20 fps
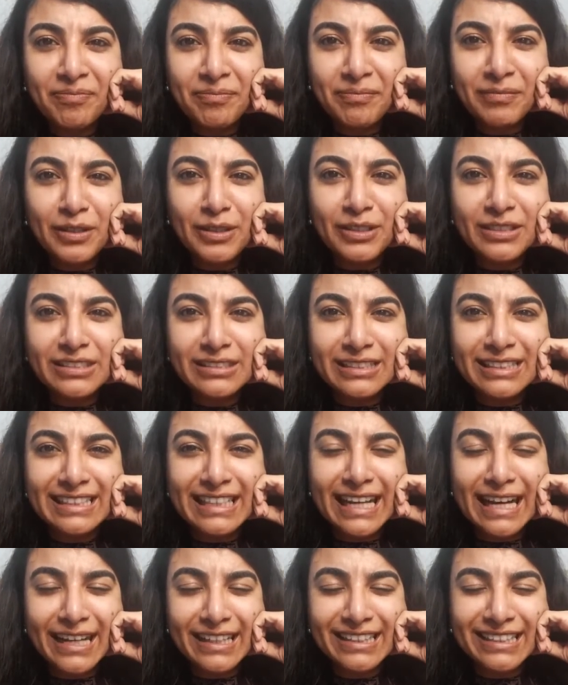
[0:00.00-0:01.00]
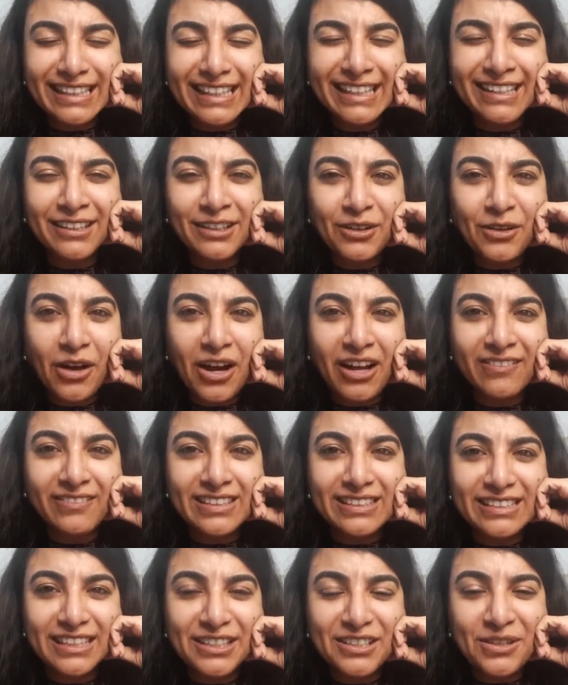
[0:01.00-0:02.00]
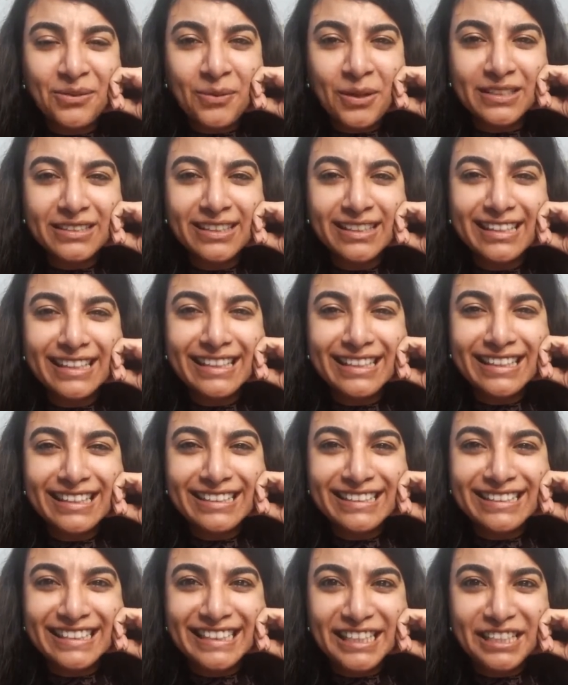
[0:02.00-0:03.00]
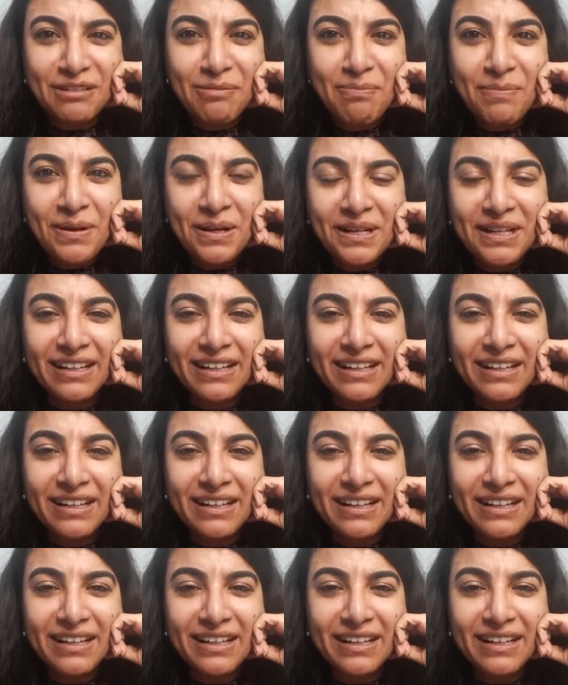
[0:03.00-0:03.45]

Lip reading: Because today I think the conversation was a little deep.